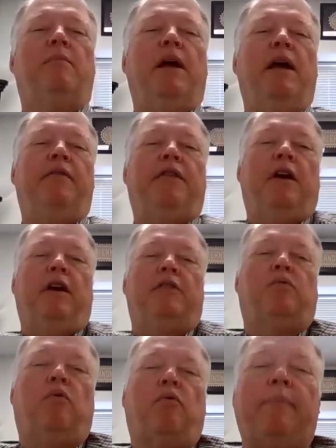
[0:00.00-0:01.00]
samantha
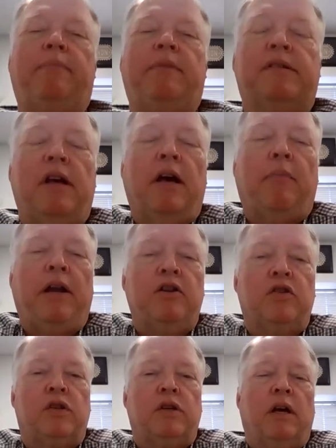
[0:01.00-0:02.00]
as we wrap this up i
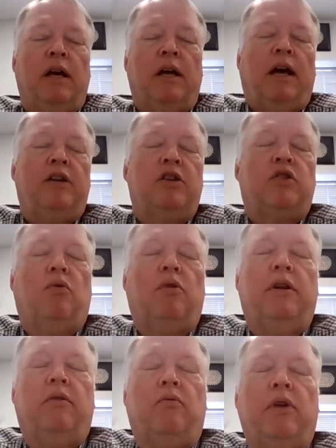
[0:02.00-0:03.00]
just uh, i just
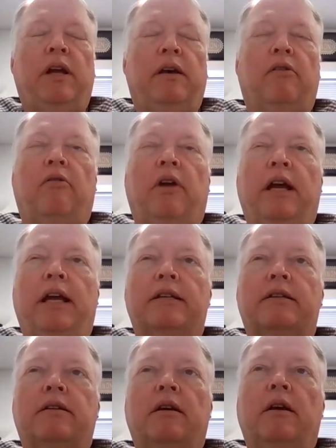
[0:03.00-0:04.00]
want to
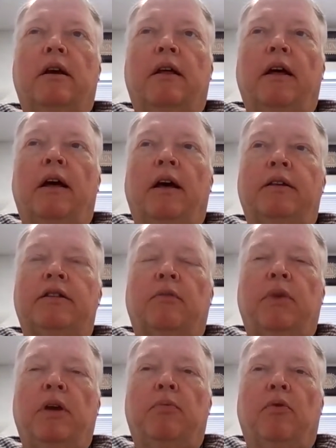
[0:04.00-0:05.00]
reiterate uh,
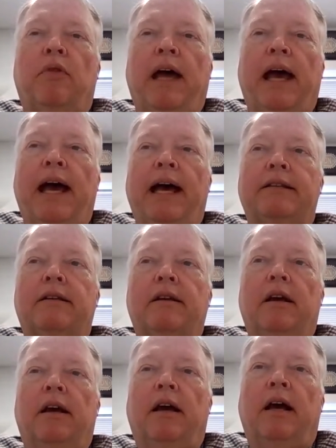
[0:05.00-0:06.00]
to people that
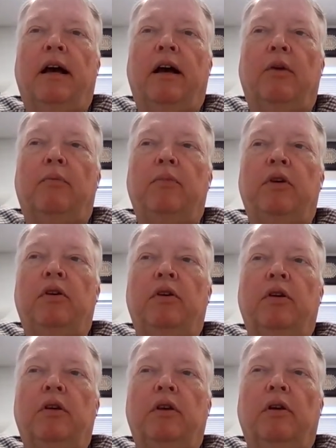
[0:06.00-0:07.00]
um,
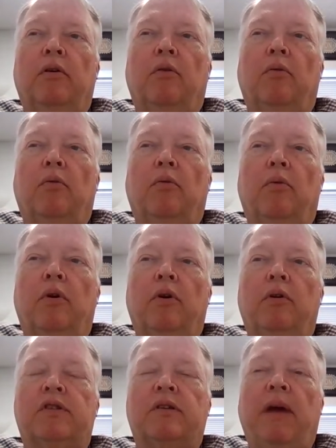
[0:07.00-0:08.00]
you know
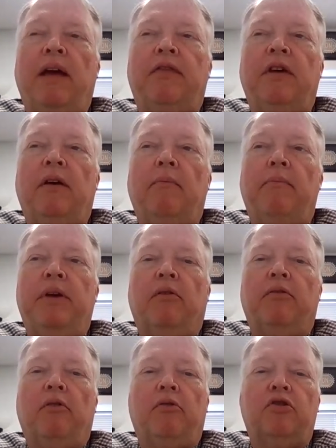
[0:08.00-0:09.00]
samantha and
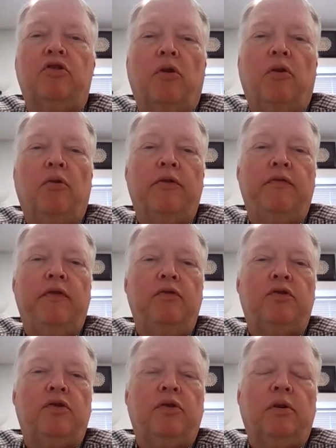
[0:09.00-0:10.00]
bill don't control the
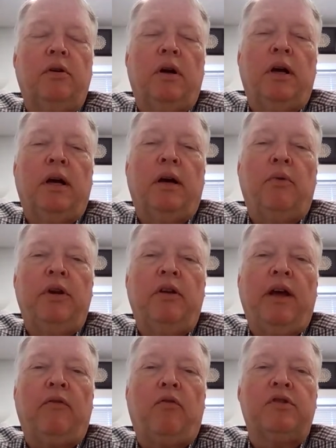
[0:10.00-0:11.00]
future uh, we
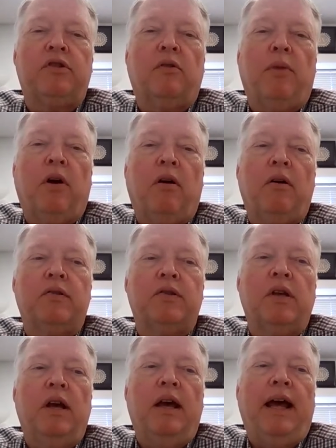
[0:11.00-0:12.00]
don't have crystal
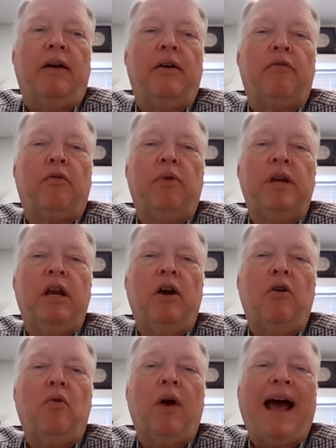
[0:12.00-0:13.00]
balls however we
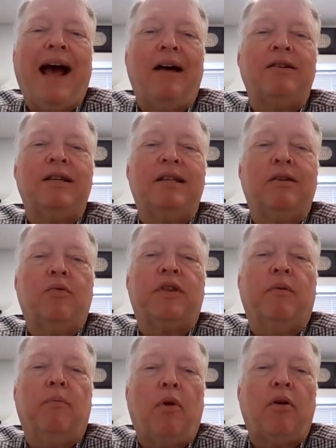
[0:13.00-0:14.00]
know how to deal
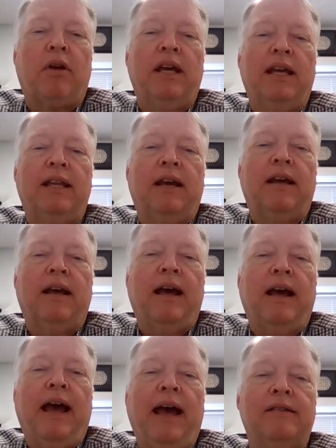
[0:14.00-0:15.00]
with the market
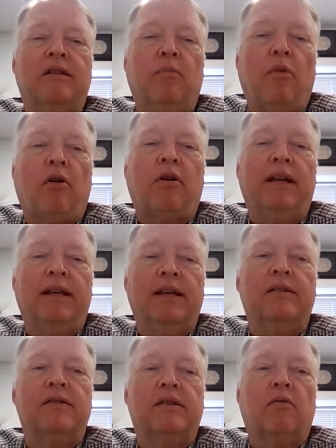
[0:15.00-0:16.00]
as the market
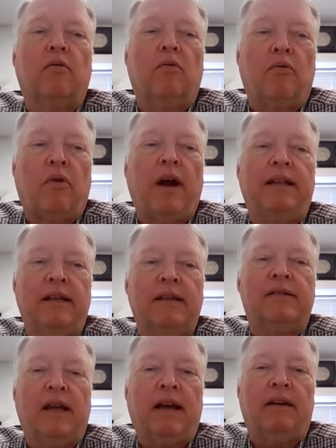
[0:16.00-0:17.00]
is right
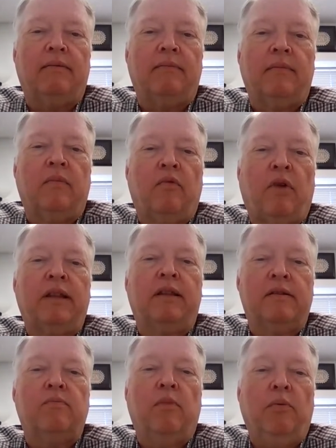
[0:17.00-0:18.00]
this second, right
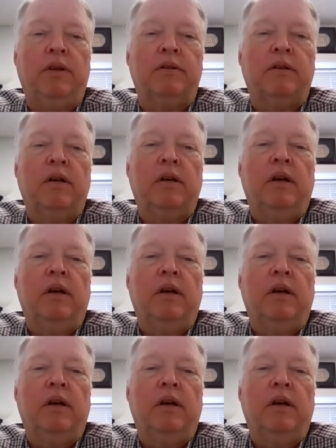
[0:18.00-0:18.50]
this moment.